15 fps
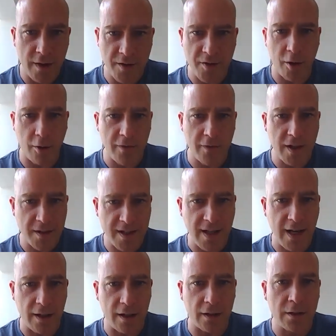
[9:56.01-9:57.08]
than
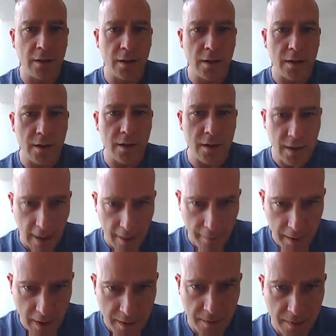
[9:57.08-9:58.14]
Soviet-style
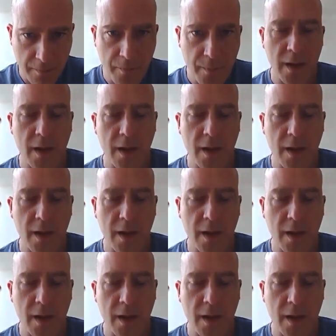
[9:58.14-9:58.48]
communism.